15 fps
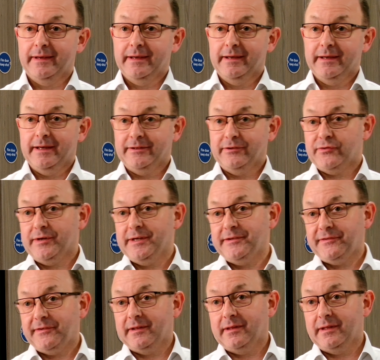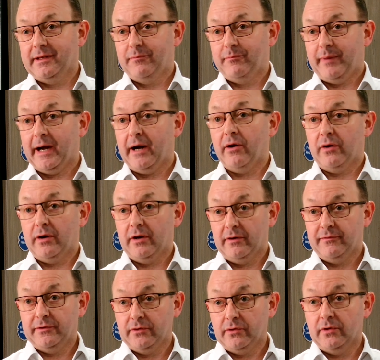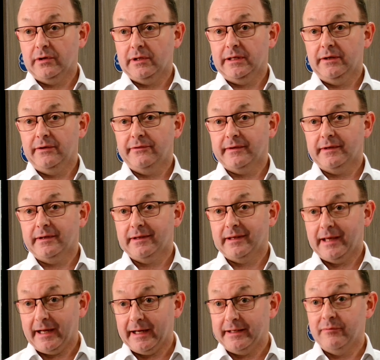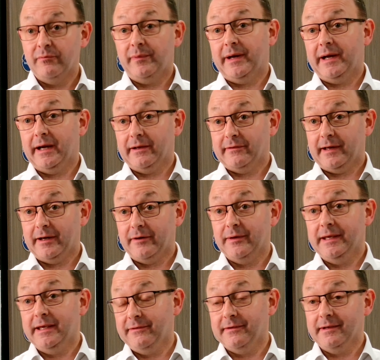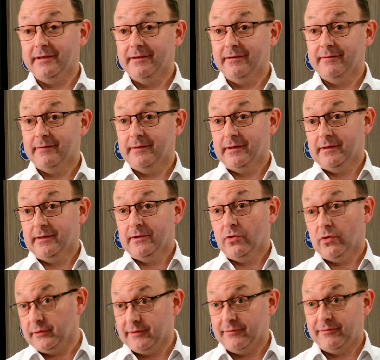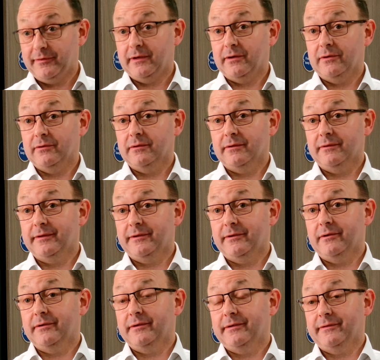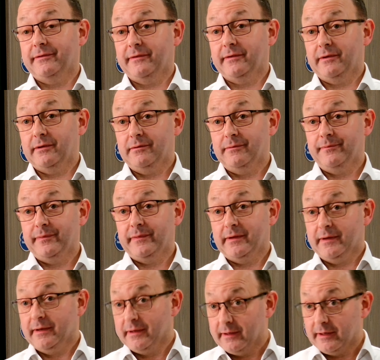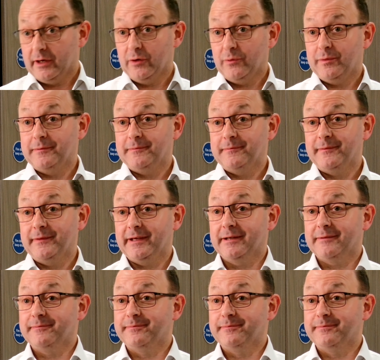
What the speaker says: Increasing the power of a door closer can impact how easy or difficult the door is to open again.